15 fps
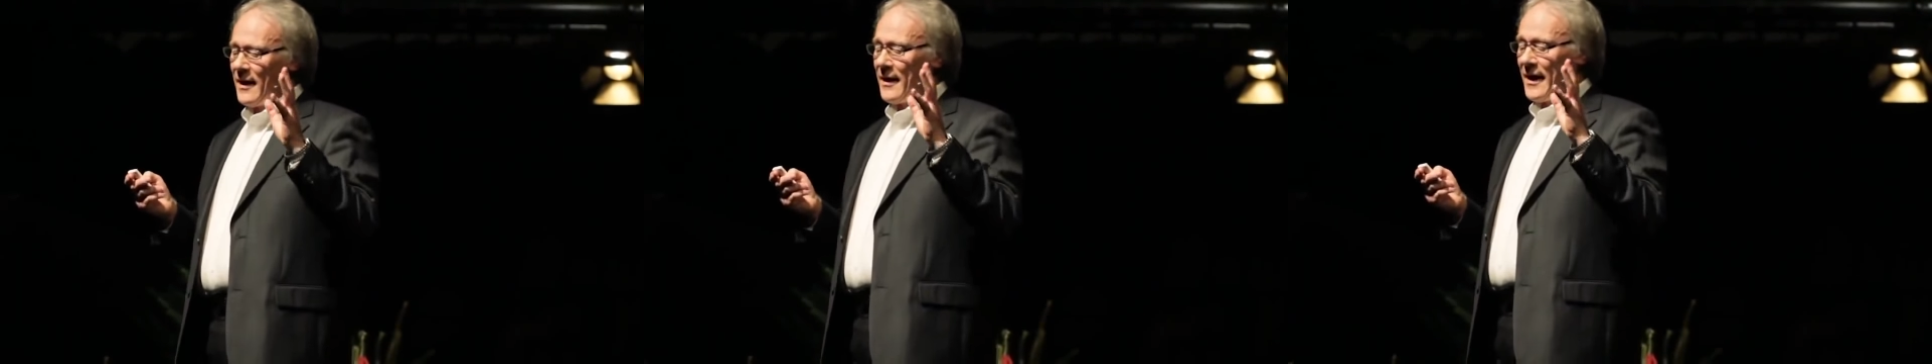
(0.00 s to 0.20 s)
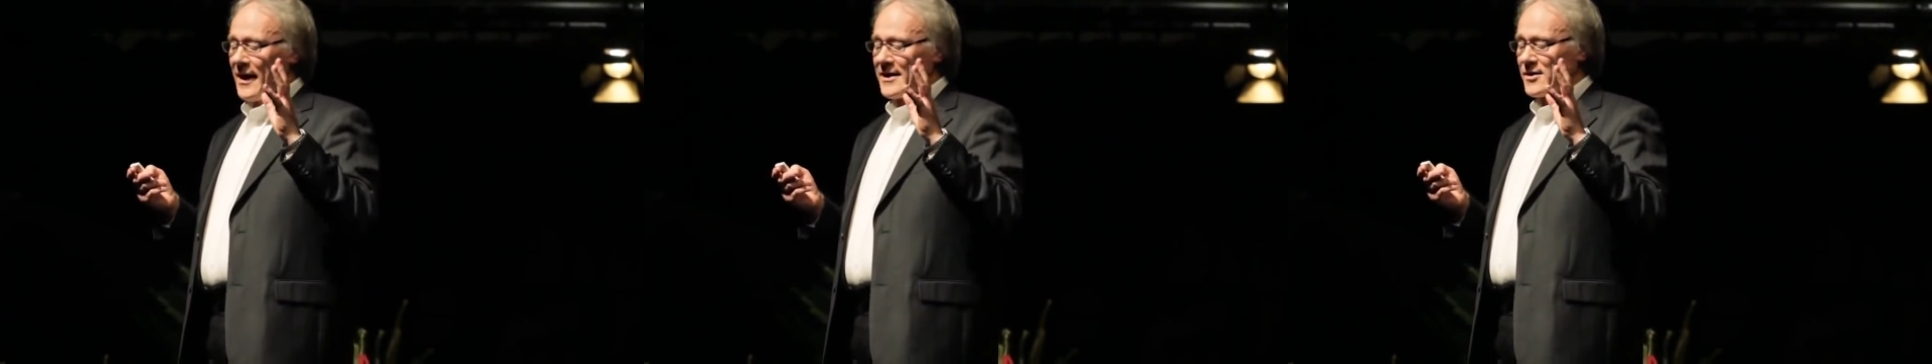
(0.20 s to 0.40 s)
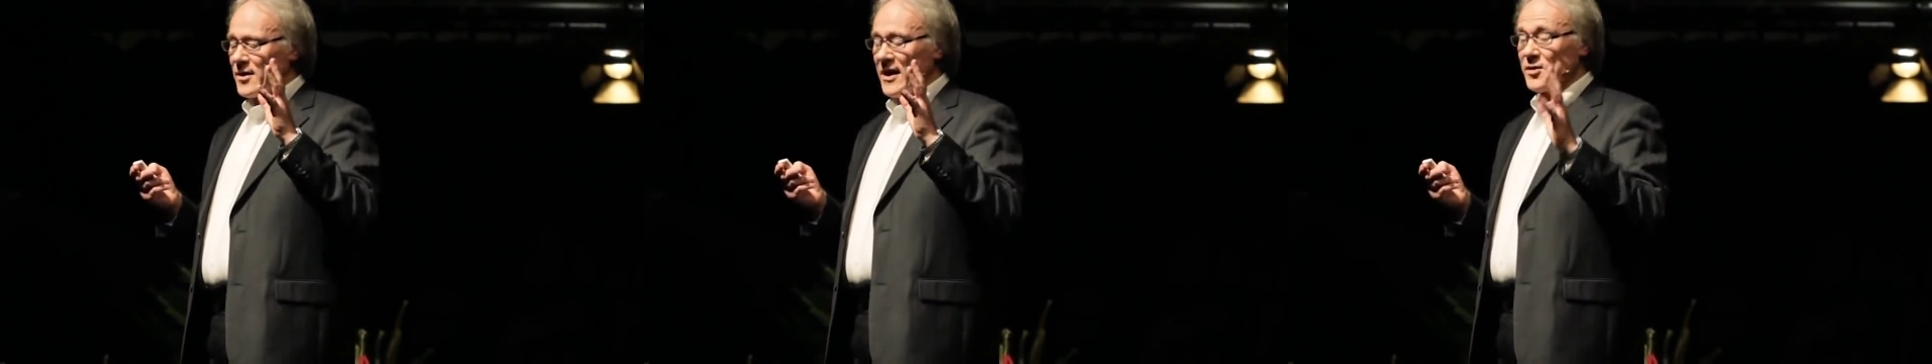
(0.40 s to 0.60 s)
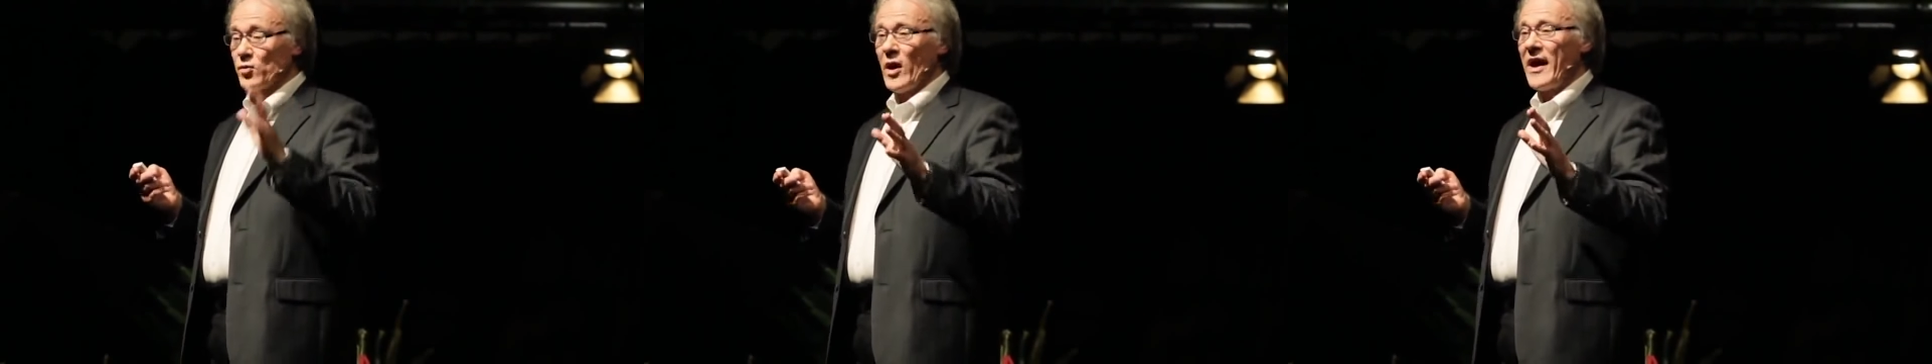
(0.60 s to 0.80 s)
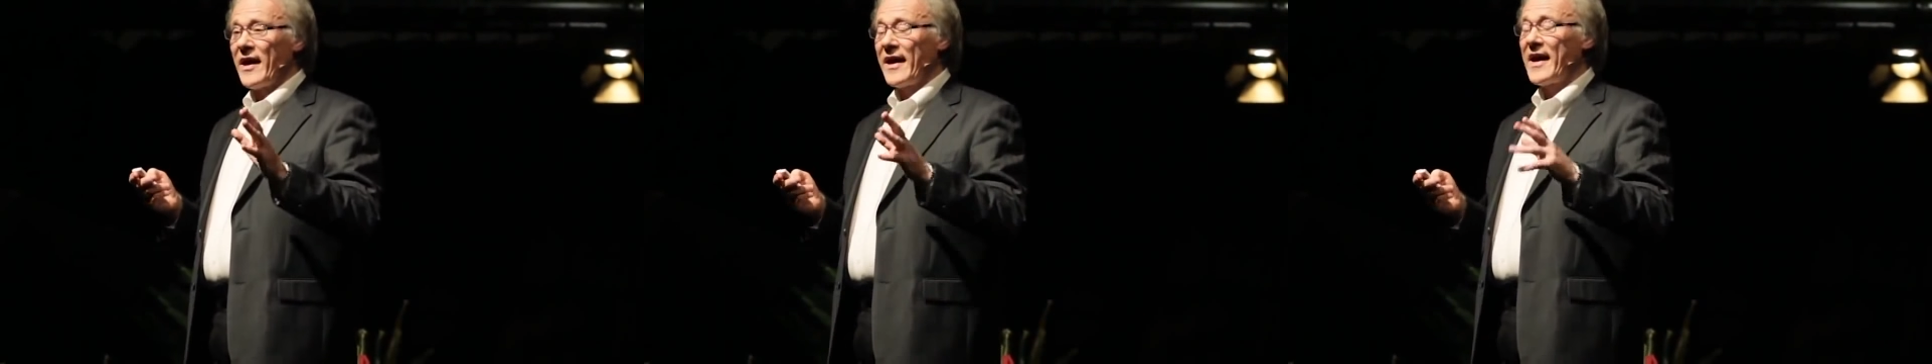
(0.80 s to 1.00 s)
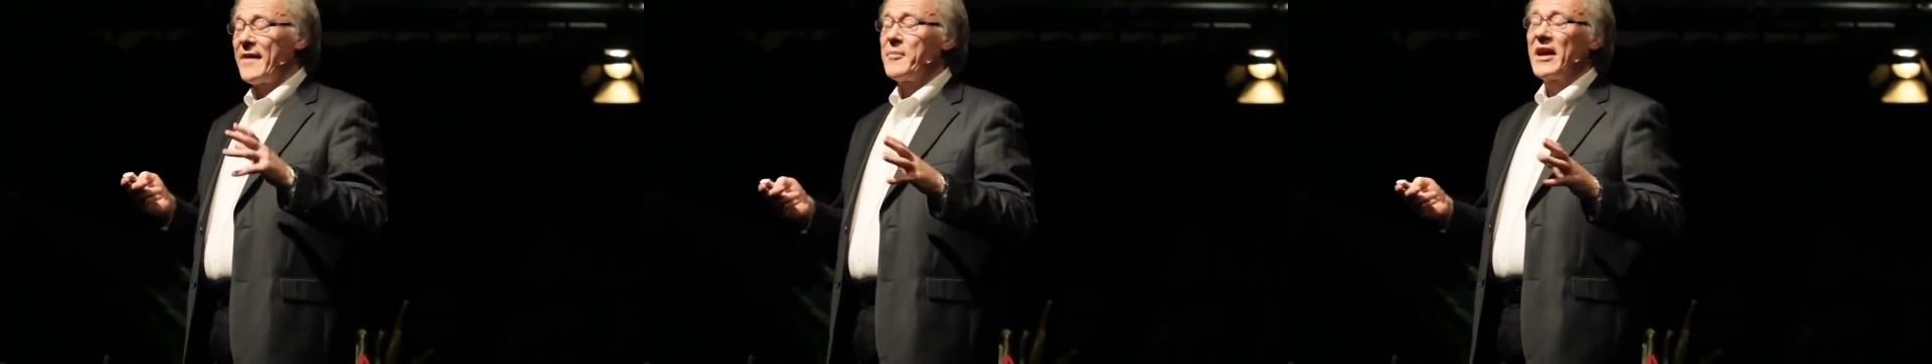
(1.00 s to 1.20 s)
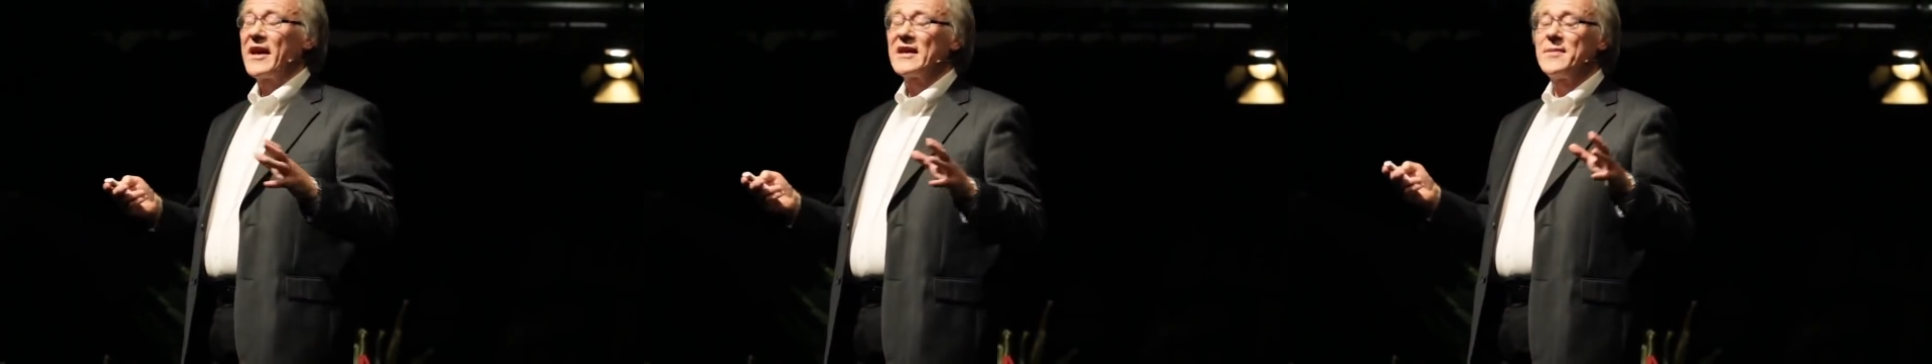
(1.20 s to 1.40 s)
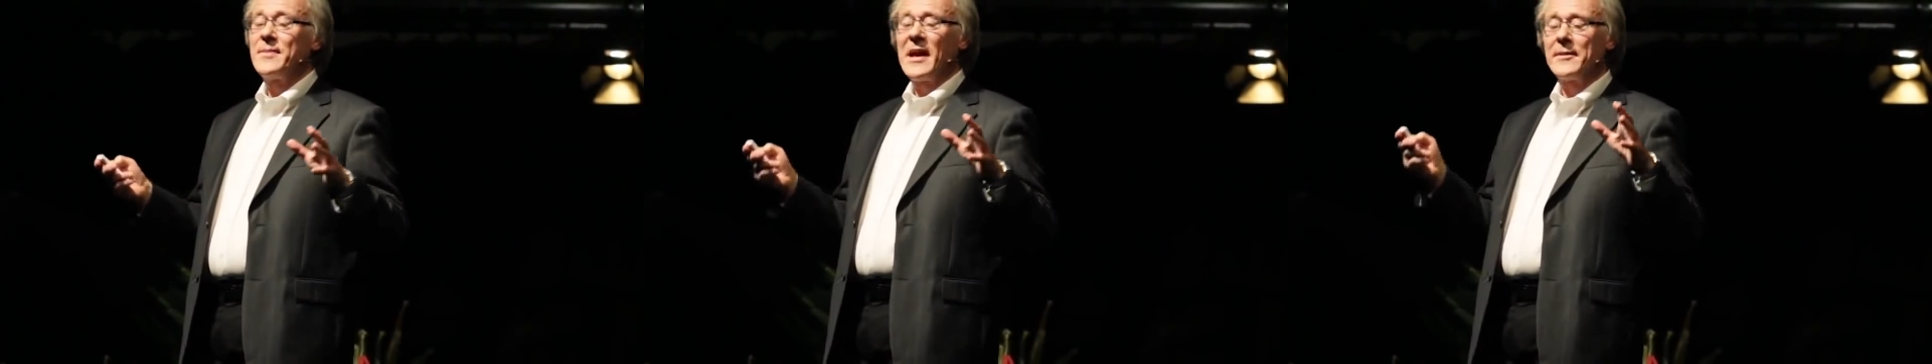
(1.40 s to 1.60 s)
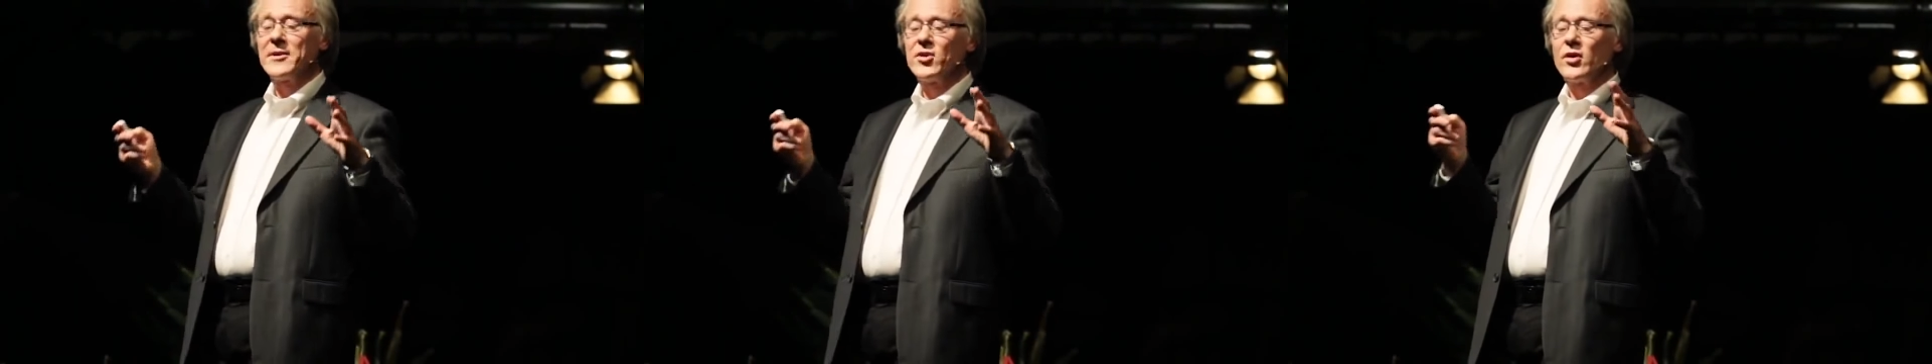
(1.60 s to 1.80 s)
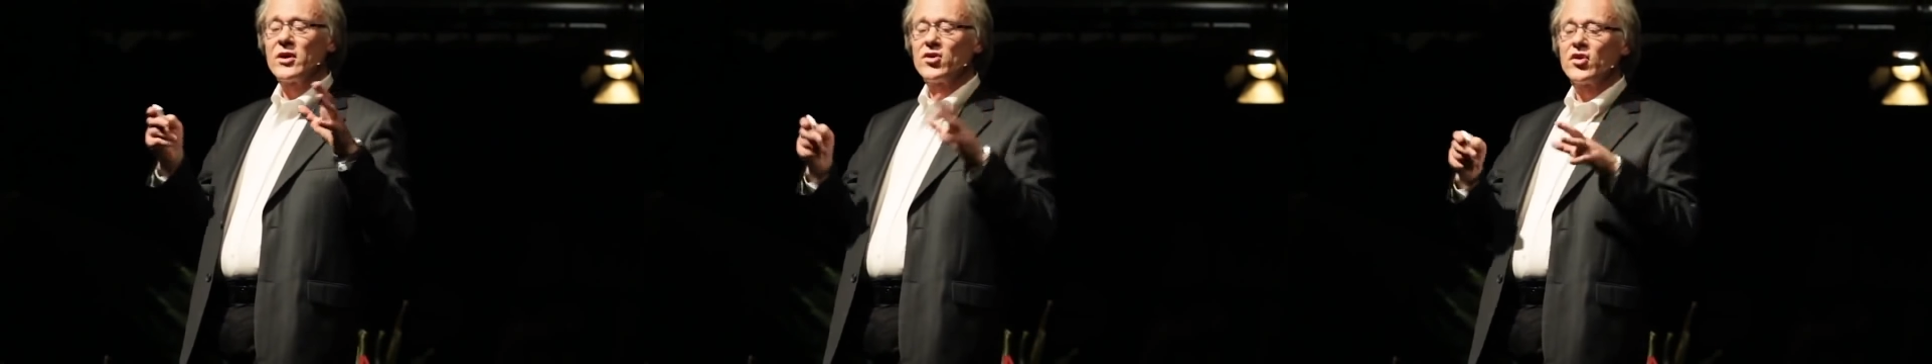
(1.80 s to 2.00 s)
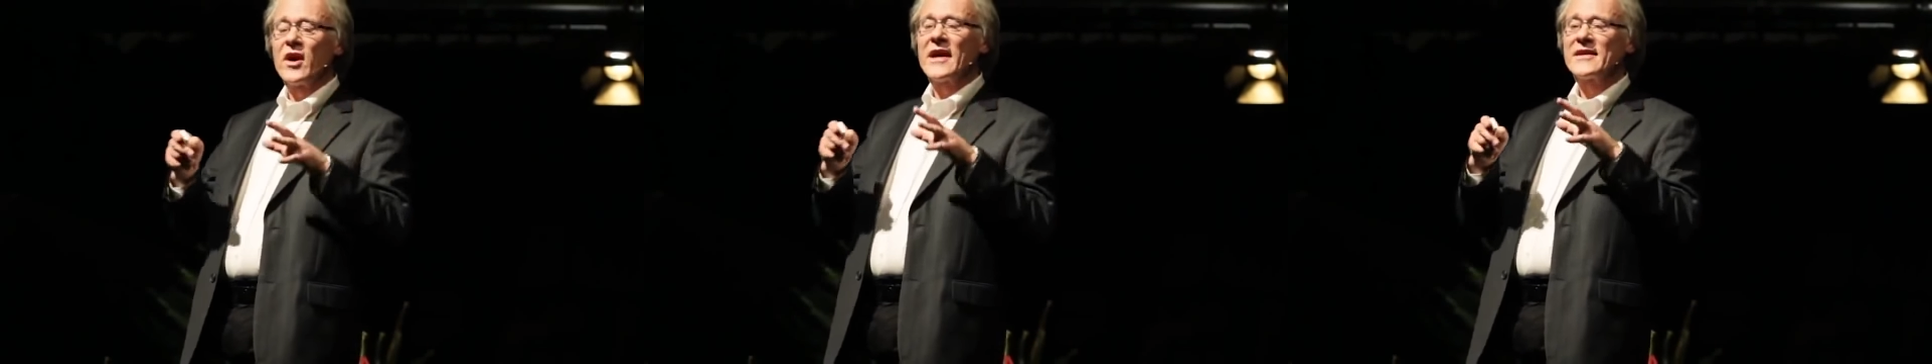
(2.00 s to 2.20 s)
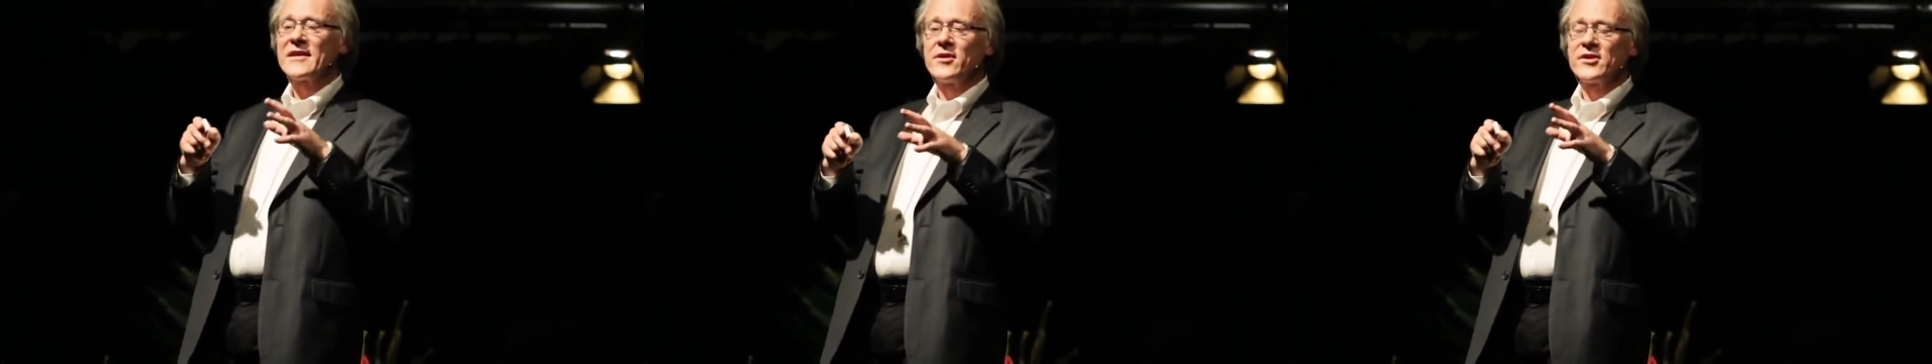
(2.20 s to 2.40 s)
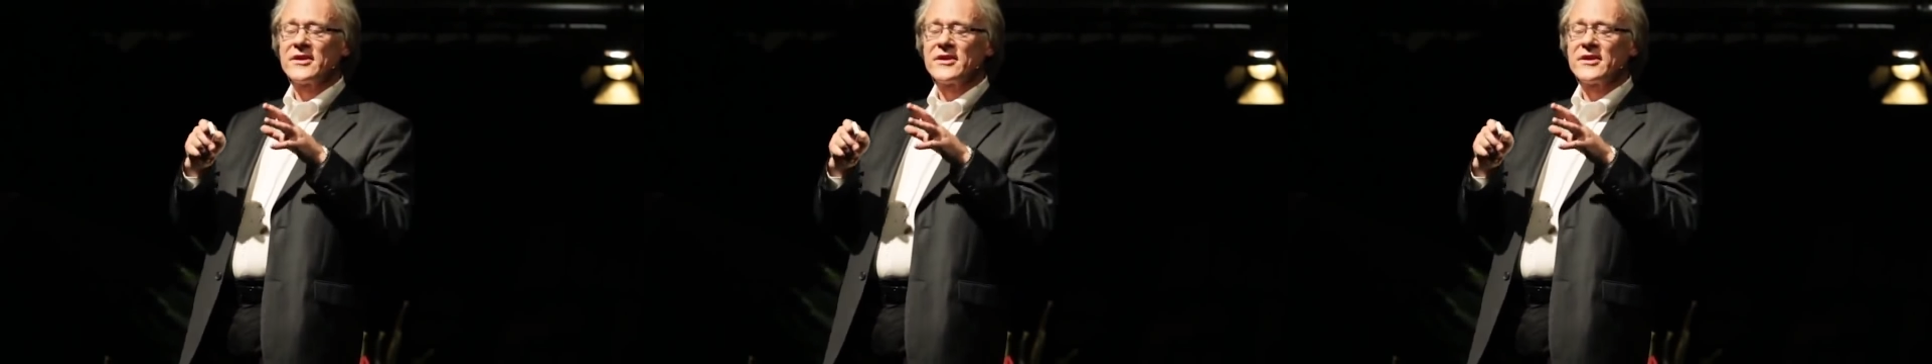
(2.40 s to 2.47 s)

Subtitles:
As well, and I've begun to be able to address